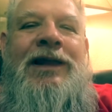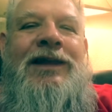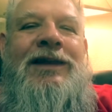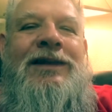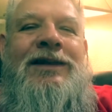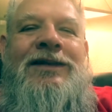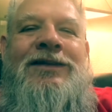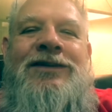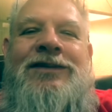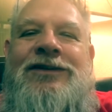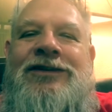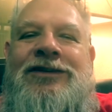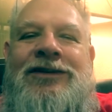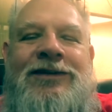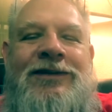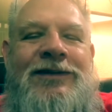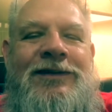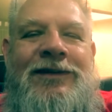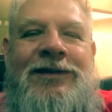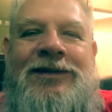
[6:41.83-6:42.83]
It isn't
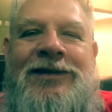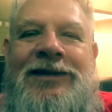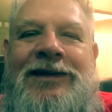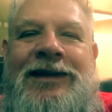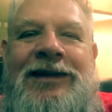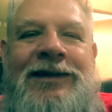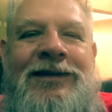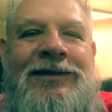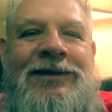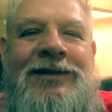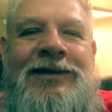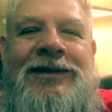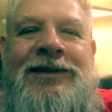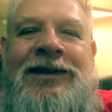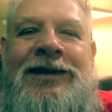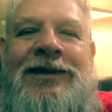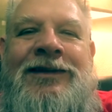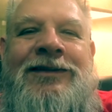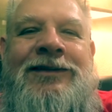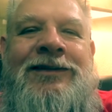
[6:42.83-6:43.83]
just as easy
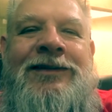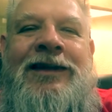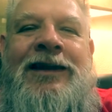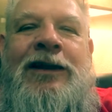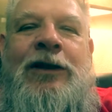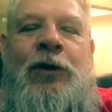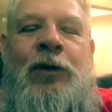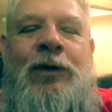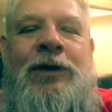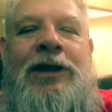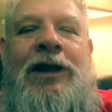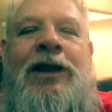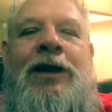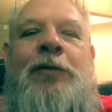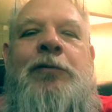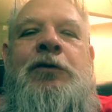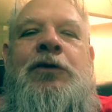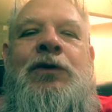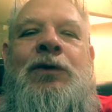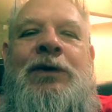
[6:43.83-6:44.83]
as saying, okay,
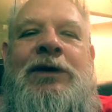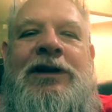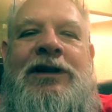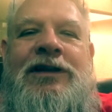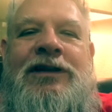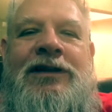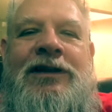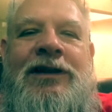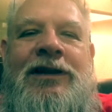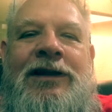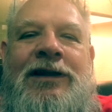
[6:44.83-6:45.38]
I'm doing it.